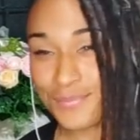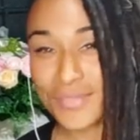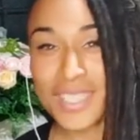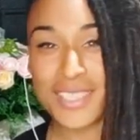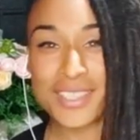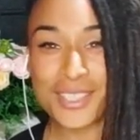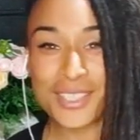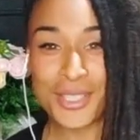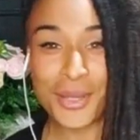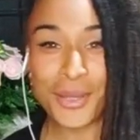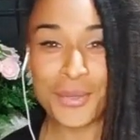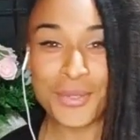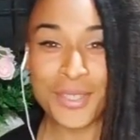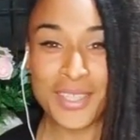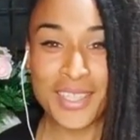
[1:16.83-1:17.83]

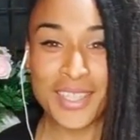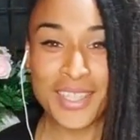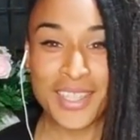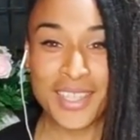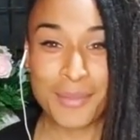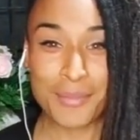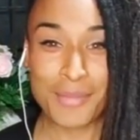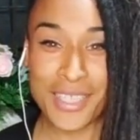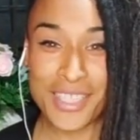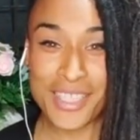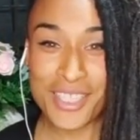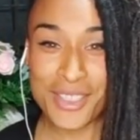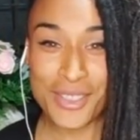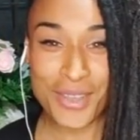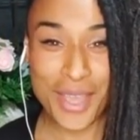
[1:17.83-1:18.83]
So,
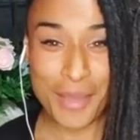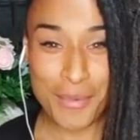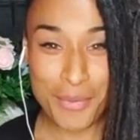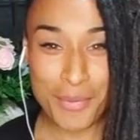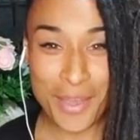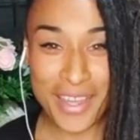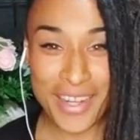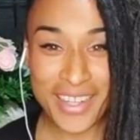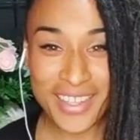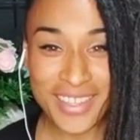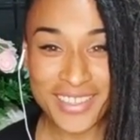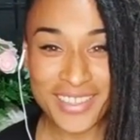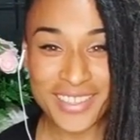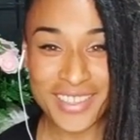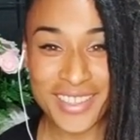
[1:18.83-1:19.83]
blessings to everybody.
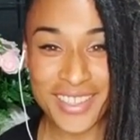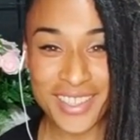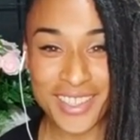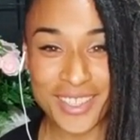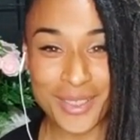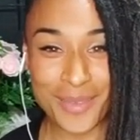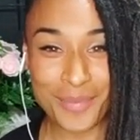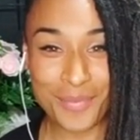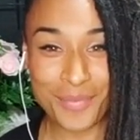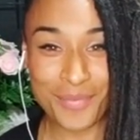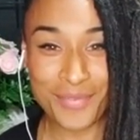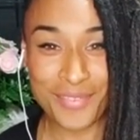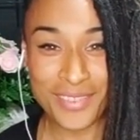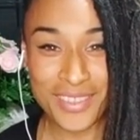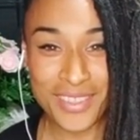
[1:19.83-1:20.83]
I
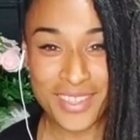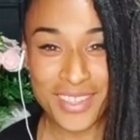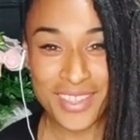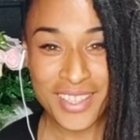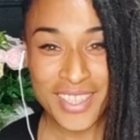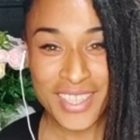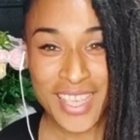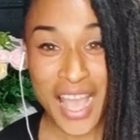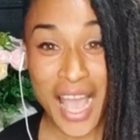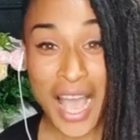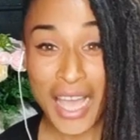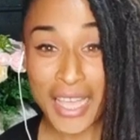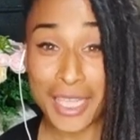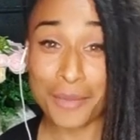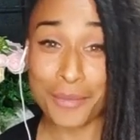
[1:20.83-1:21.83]

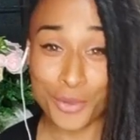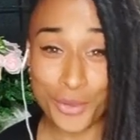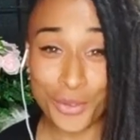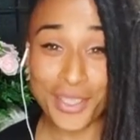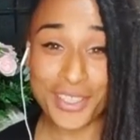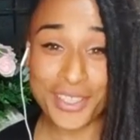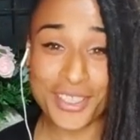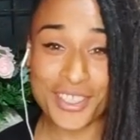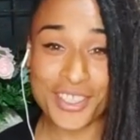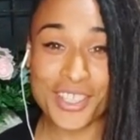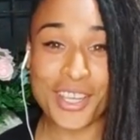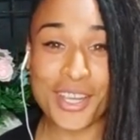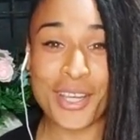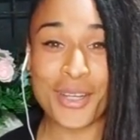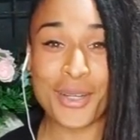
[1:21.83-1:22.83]
am going to
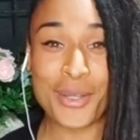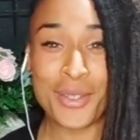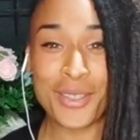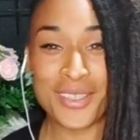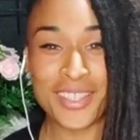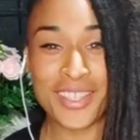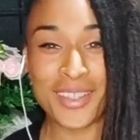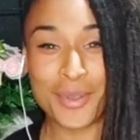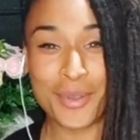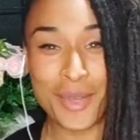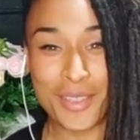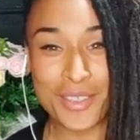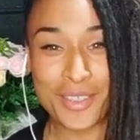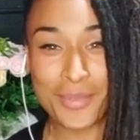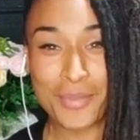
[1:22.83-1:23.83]
share,
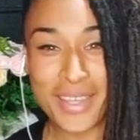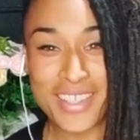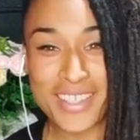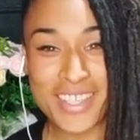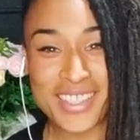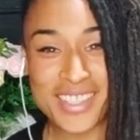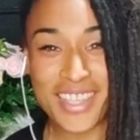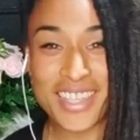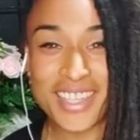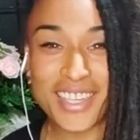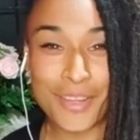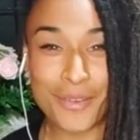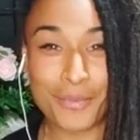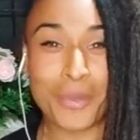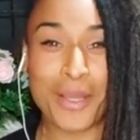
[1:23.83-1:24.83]
somebody's asking here,
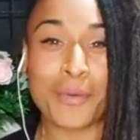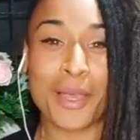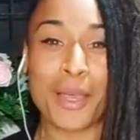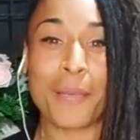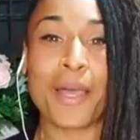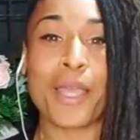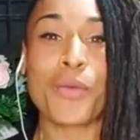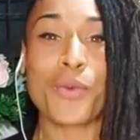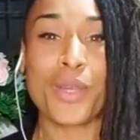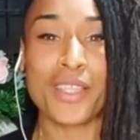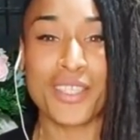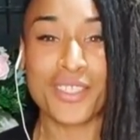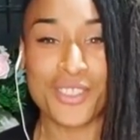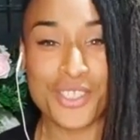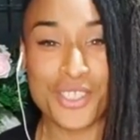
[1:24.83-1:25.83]
am I
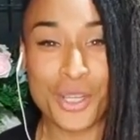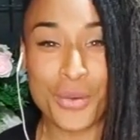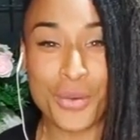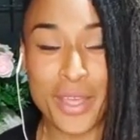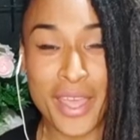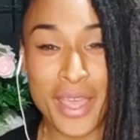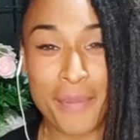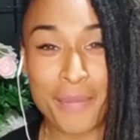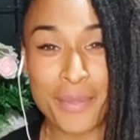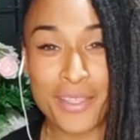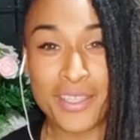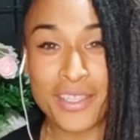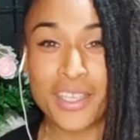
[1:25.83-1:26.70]
willing to share what happened?